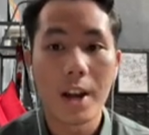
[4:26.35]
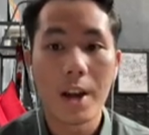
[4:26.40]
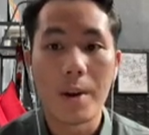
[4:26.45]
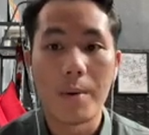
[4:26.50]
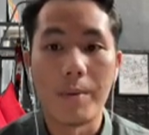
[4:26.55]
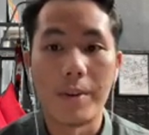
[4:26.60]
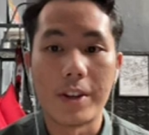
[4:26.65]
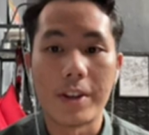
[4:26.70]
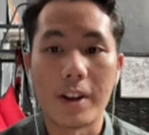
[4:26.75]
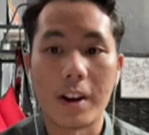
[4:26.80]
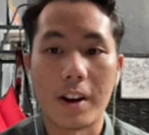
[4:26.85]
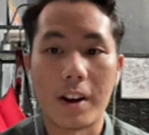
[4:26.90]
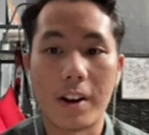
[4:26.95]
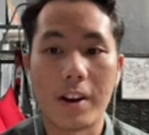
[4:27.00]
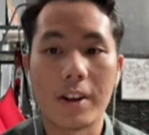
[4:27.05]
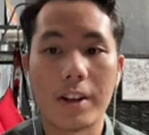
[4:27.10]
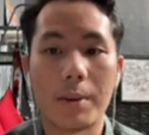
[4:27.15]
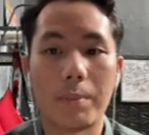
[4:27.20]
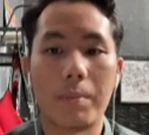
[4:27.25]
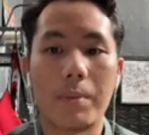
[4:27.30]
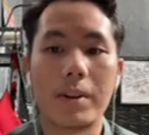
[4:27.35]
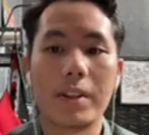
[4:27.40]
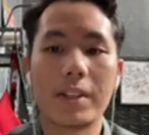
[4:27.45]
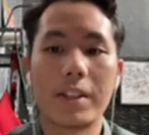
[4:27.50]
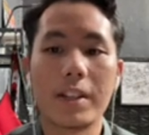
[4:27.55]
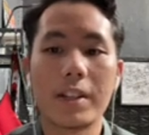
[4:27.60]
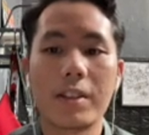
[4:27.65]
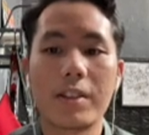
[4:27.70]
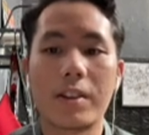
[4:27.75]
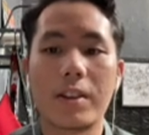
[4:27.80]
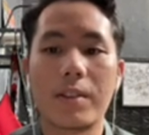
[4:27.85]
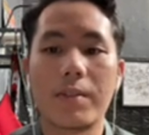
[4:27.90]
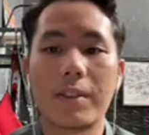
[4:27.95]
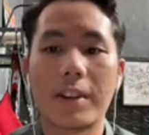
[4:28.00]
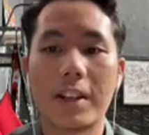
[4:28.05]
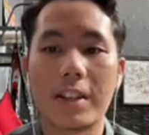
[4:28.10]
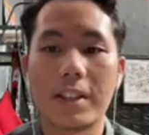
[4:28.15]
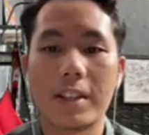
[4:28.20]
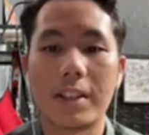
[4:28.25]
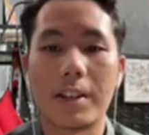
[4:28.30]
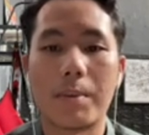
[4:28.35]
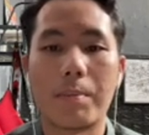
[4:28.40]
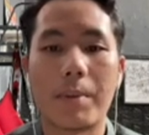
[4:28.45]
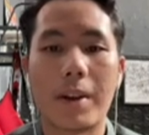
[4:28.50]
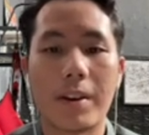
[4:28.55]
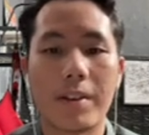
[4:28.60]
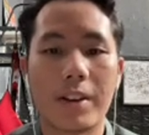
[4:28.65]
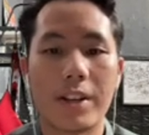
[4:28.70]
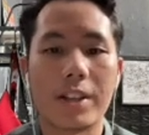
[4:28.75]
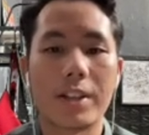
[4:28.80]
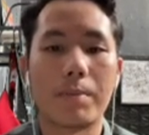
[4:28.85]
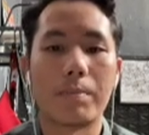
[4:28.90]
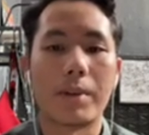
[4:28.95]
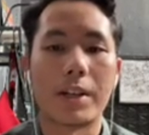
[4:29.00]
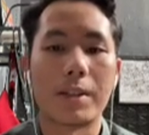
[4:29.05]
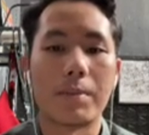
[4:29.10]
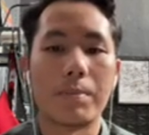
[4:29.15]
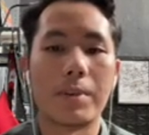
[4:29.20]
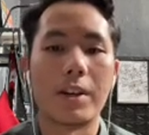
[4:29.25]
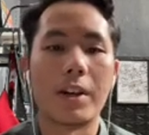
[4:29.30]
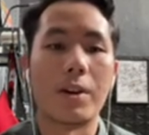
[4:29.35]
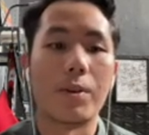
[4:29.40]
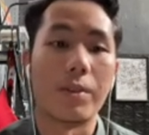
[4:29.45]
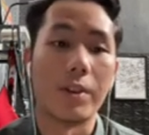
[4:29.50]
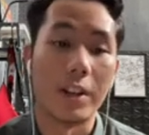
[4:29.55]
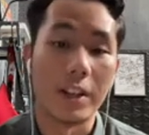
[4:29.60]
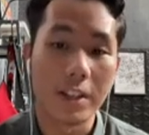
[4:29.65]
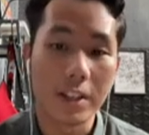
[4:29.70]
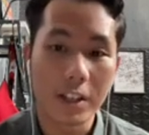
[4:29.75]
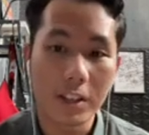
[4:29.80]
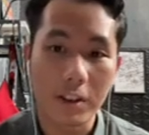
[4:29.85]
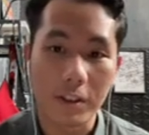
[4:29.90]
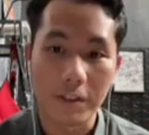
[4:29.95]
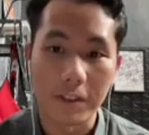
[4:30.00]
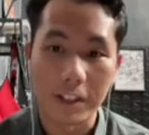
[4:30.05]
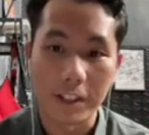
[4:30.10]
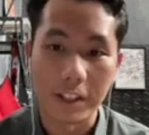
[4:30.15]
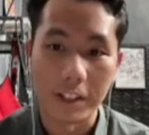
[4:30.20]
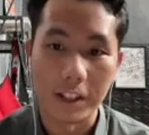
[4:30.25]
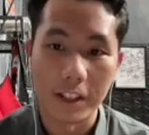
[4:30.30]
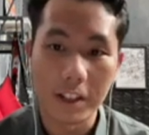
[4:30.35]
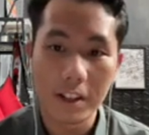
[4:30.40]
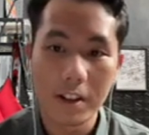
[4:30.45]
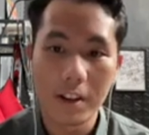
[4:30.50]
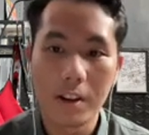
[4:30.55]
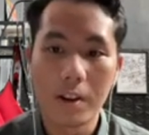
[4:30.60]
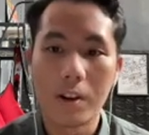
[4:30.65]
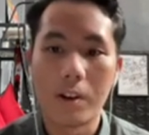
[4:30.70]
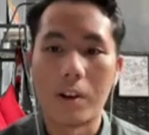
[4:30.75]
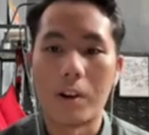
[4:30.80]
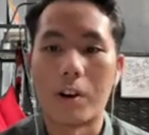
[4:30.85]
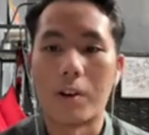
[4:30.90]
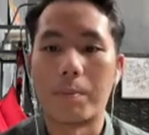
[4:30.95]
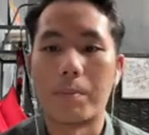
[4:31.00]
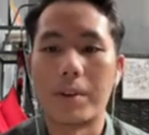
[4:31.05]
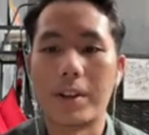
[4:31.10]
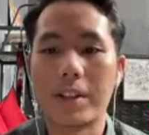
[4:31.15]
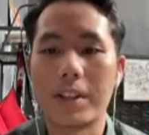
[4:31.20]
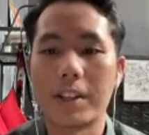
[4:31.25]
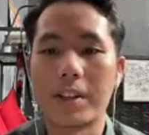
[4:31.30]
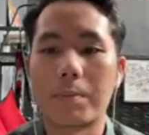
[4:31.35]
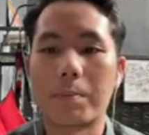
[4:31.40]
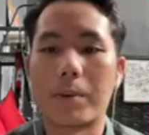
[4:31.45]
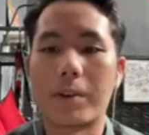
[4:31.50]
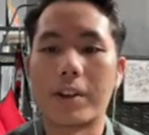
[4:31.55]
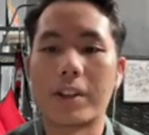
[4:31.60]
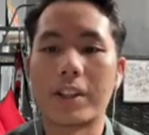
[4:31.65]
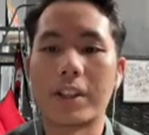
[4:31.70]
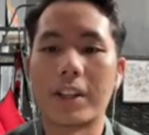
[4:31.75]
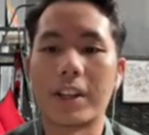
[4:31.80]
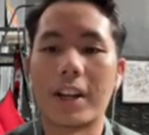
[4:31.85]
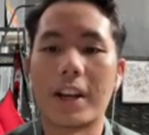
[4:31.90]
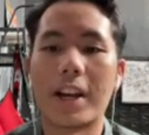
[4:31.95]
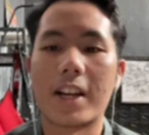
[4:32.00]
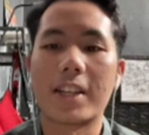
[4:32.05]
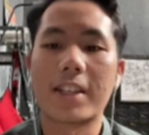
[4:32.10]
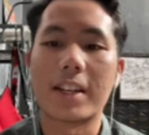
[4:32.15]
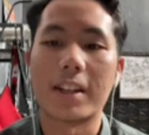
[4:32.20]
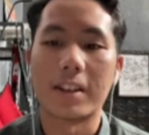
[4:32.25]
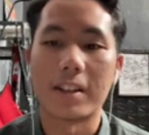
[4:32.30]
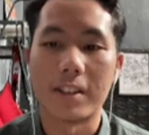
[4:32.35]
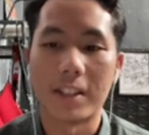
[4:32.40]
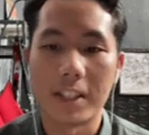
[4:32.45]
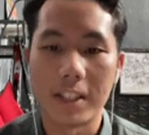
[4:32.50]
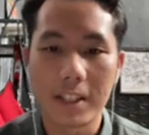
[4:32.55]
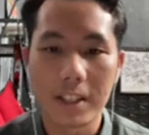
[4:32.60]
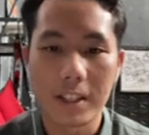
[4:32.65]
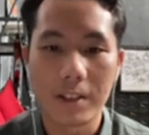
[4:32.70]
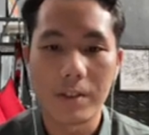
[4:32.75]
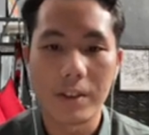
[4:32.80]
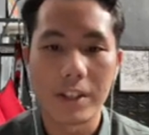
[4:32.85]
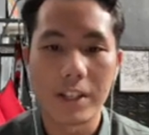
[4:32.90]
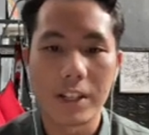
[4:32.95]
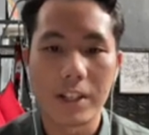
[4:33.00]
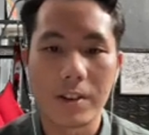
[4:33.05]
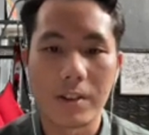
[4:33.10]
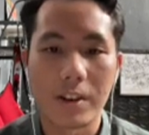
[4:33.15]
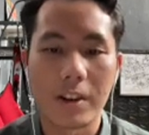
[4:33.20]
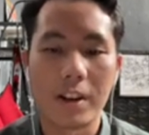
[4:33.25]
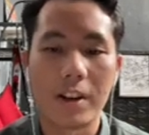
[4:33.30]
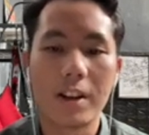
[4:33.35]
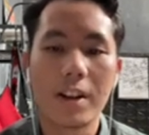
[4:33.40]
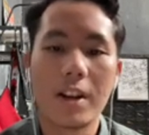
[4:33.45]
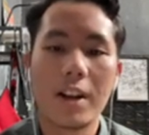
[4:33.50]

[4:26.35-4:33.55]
which are the person solemnizing the marriage must be a religious officer or person appointed as an assistant registrar,